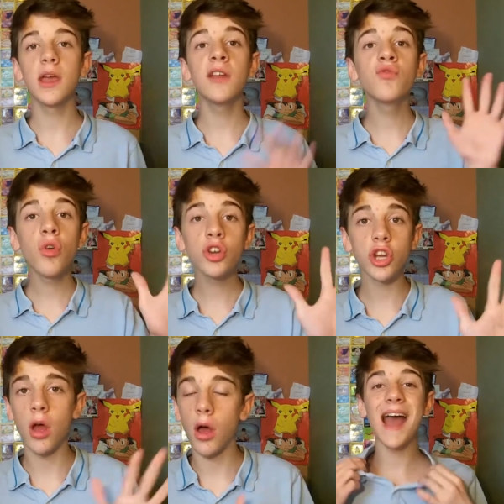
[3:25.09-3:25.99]
In
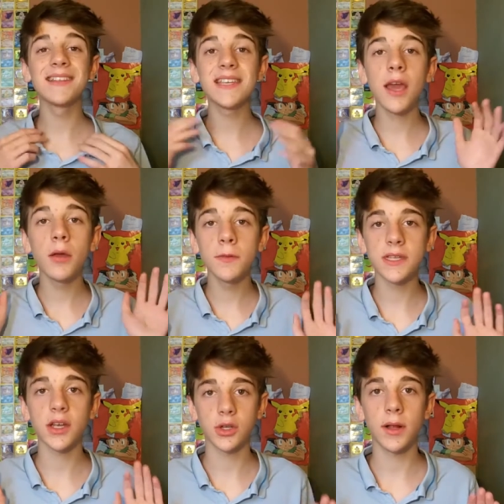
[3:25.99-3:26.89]
Russia, anti
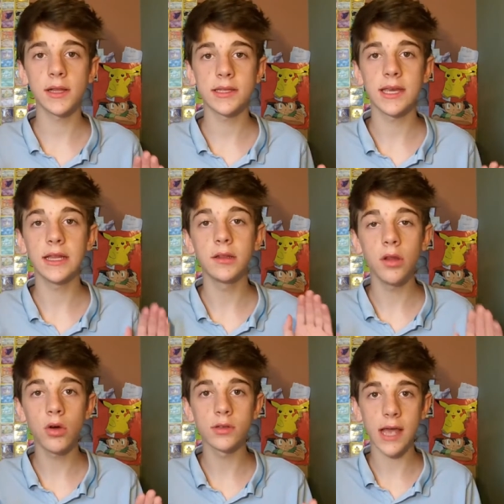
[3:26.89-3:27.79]
homosexuality
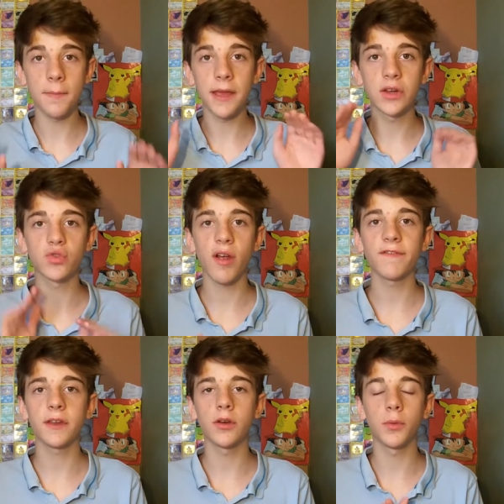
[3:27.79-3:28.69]
laws are being
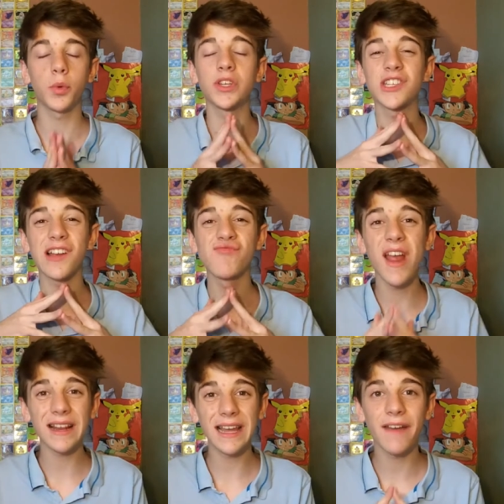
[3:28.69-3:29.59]
drafted up, which
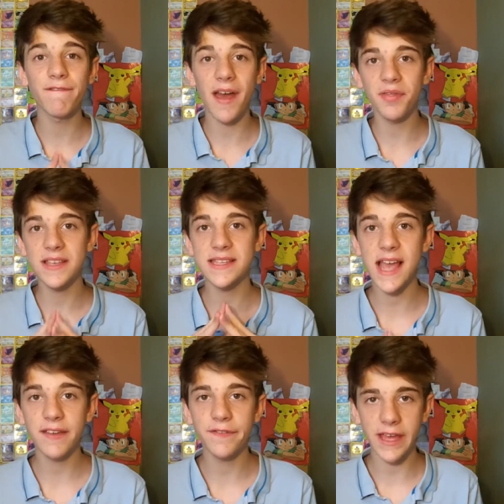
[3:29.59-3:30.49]
directly affect the
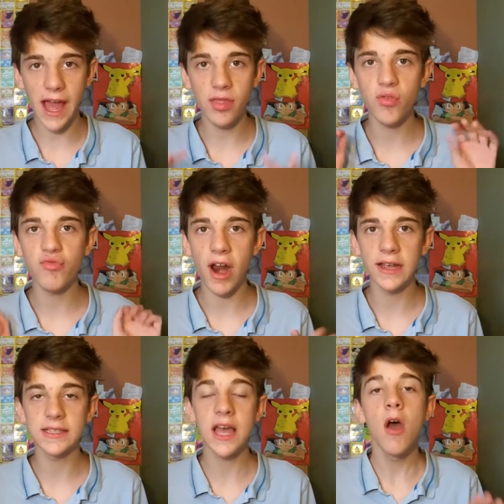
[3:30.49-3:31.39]
safety and the
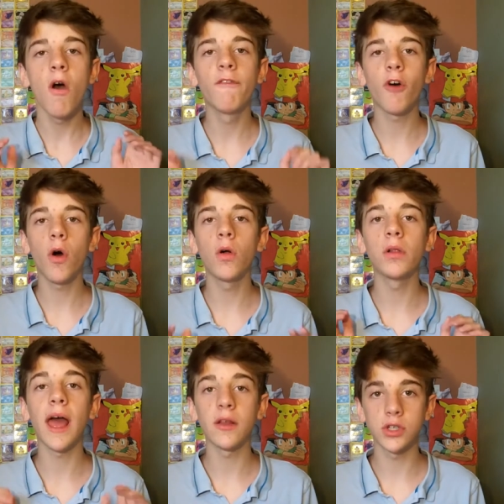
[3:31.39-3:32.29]
rights of
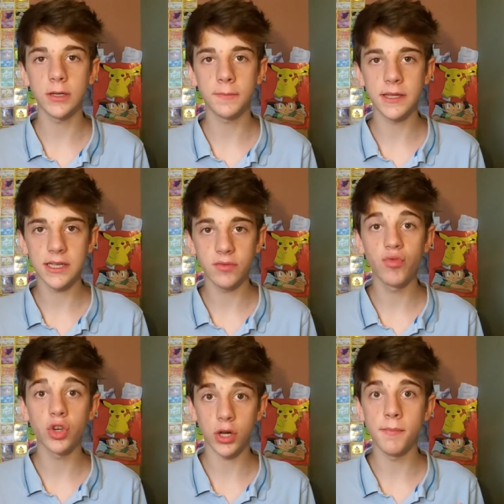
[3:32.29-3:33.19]
all LGBT
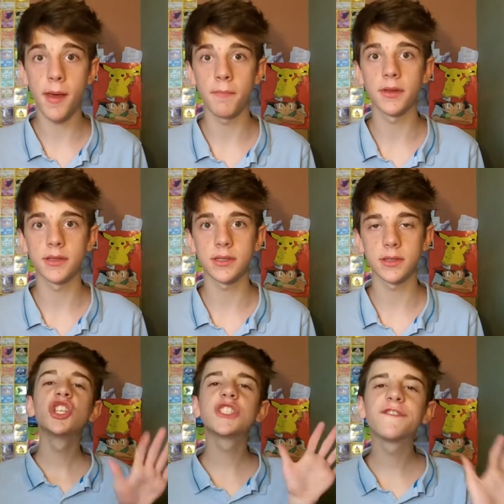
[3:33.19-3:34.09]
Russian members.
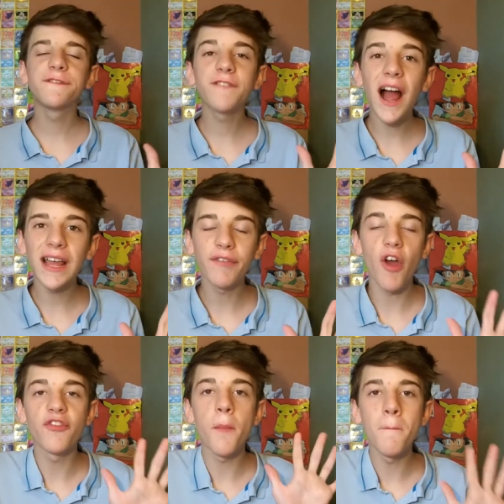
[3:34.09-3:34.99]
Just five
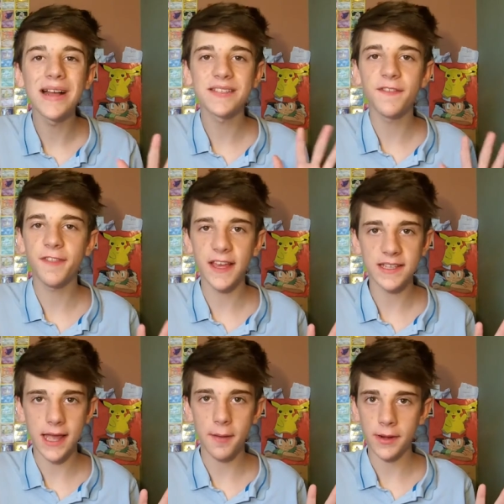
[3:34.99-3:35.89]
of the massive
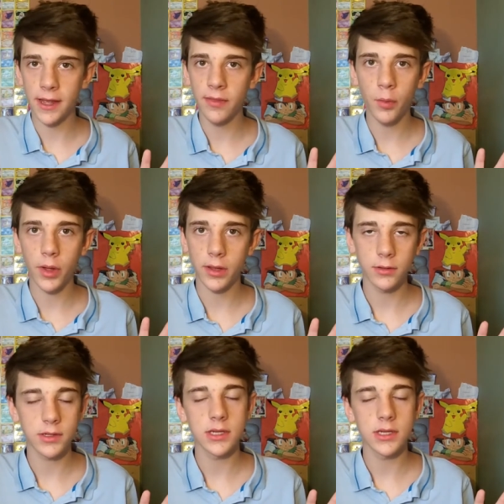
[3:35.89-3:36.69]
things happening in the world.